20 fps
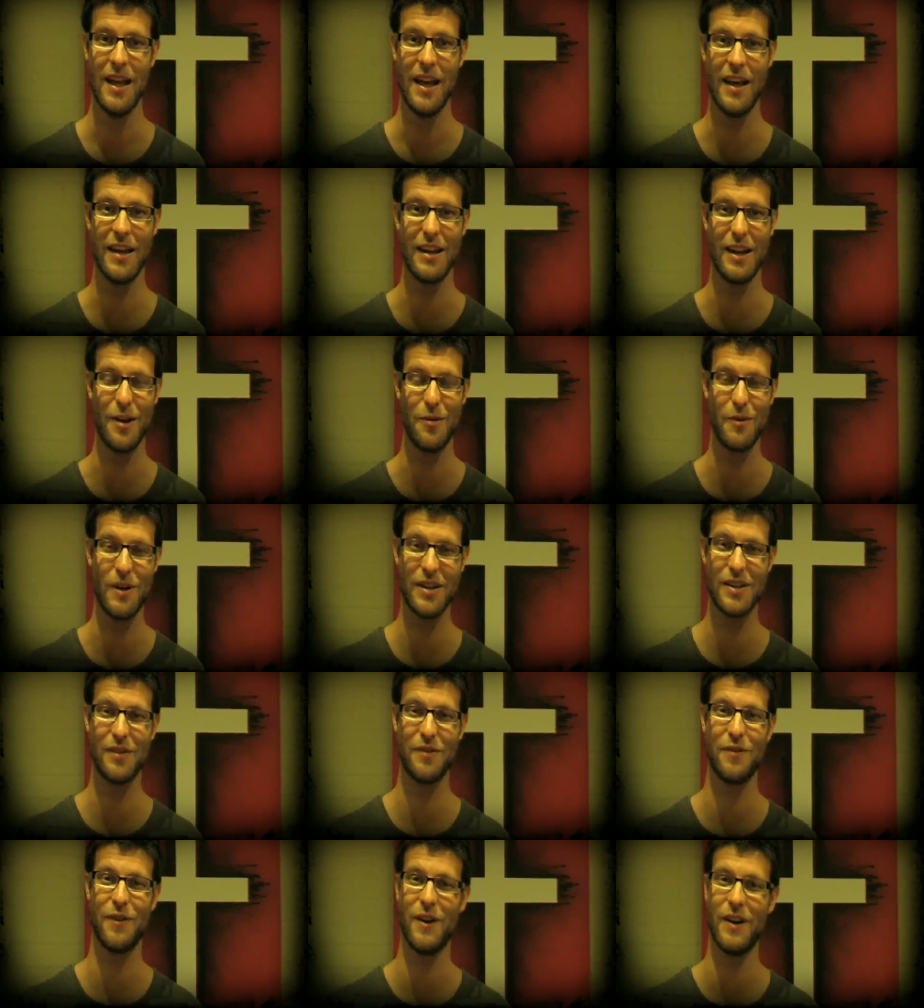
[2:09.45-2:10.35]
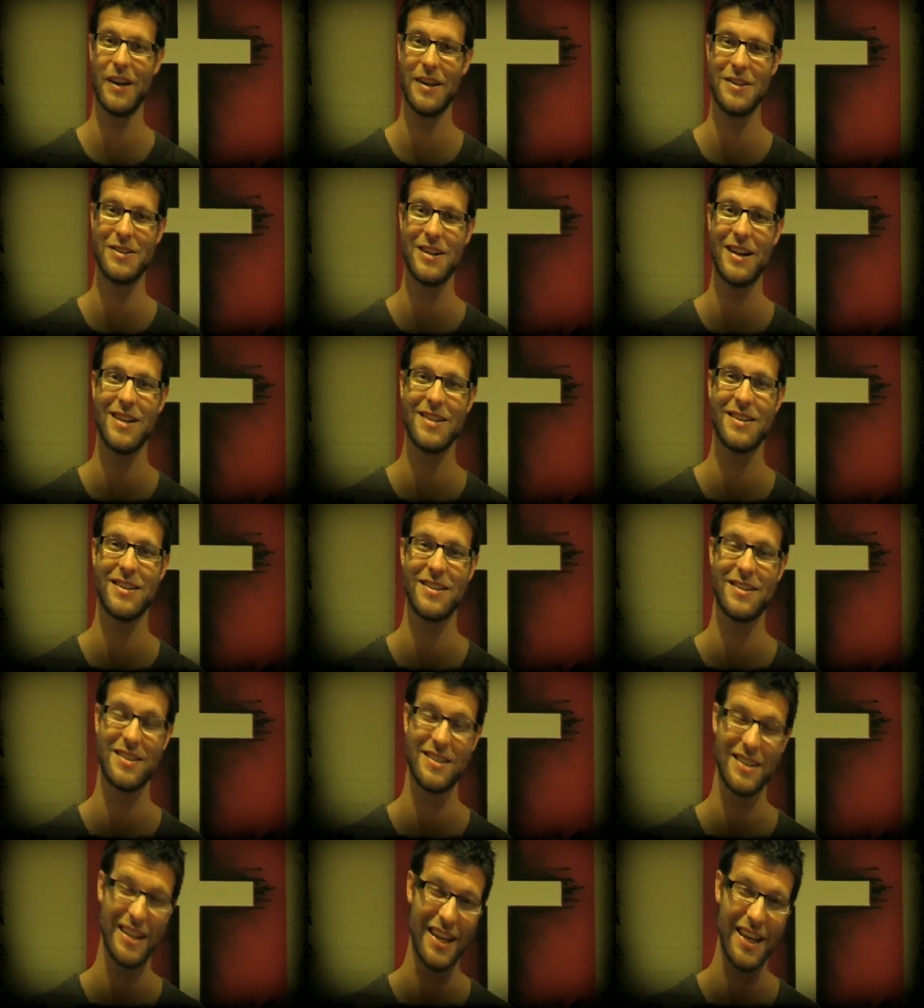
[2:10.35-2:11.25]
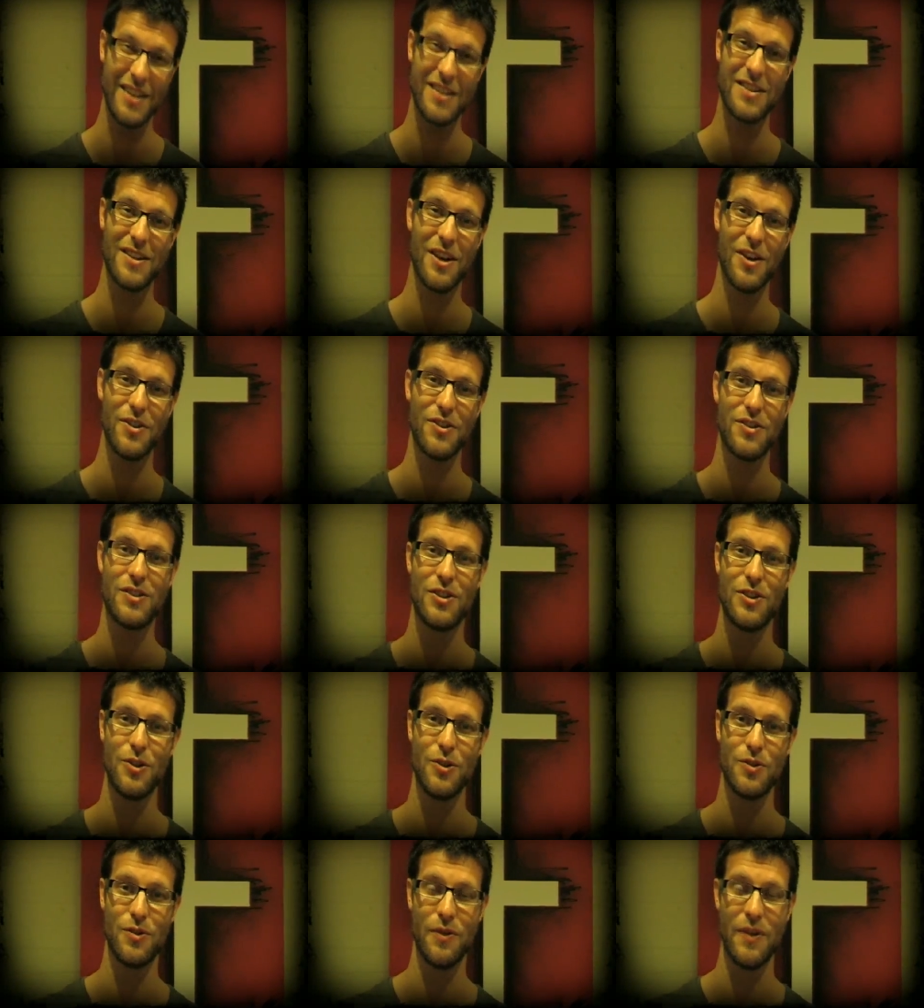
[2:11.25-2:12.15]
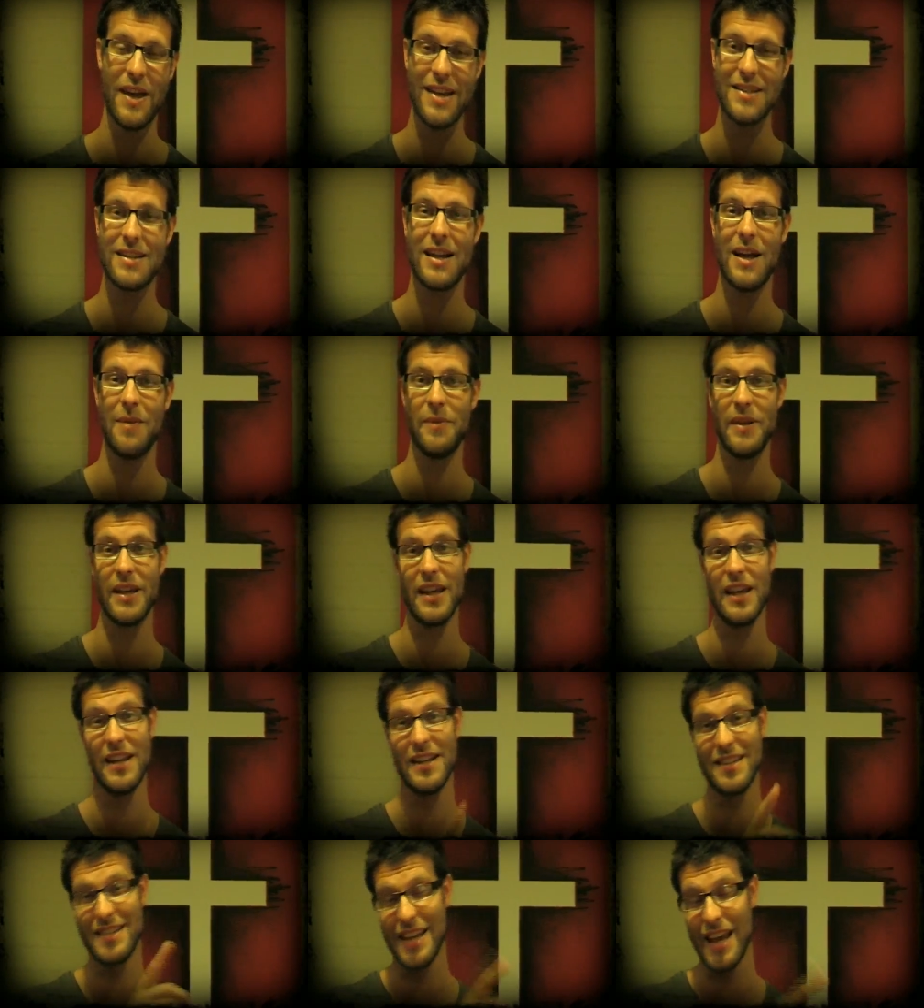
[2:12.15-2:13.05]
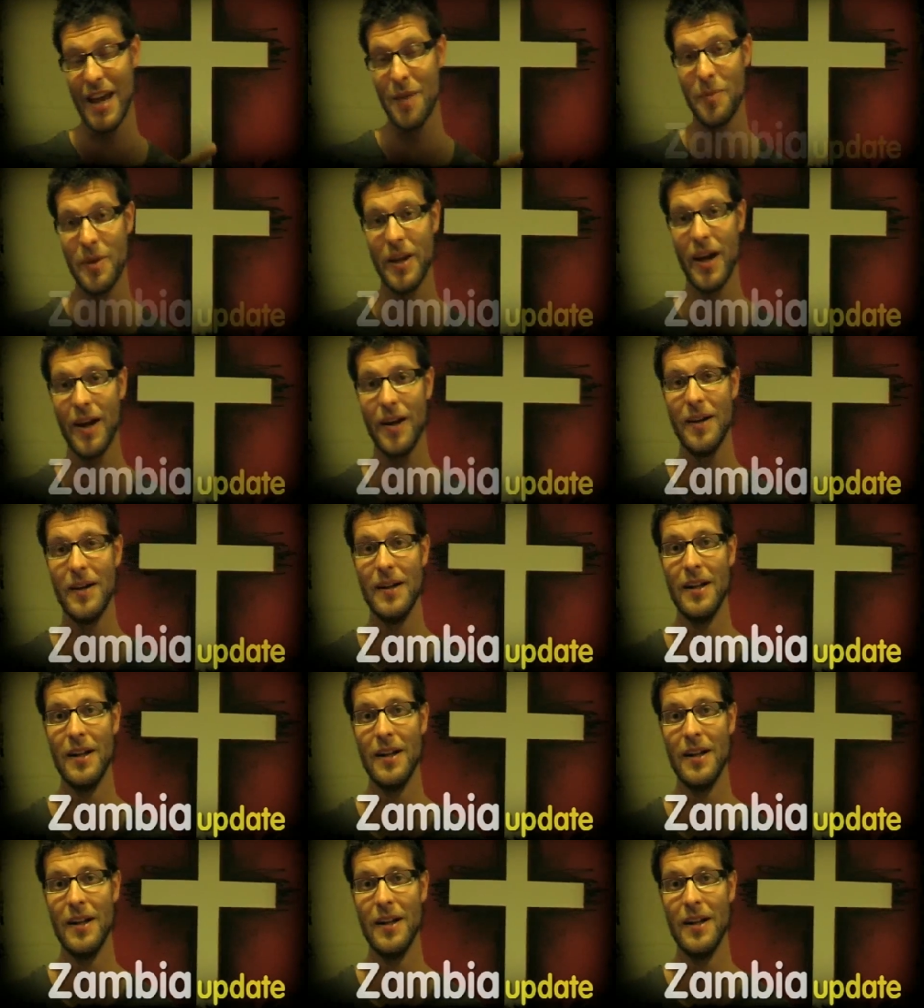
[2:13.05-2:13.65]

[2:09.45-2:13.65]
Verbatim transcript: and uh, rectifying injustices against those children. That's happening in Zambia.